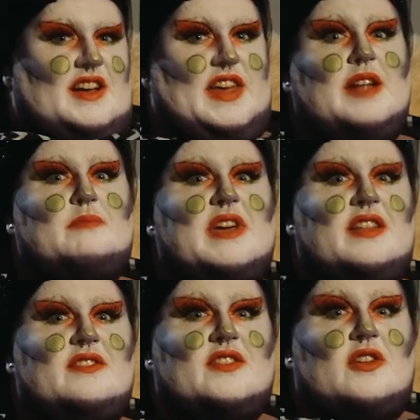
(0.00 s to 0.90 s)
That
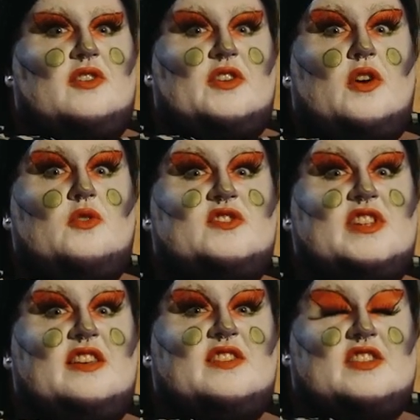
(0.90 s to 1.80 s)
means that all the
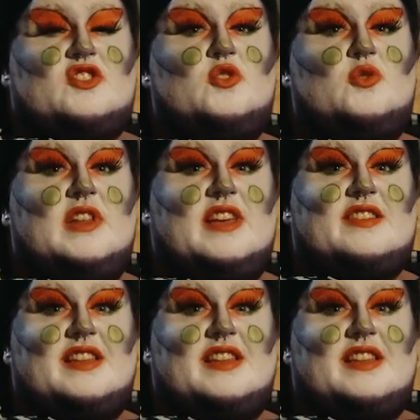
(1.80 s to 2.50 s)
ghosties and ghoulies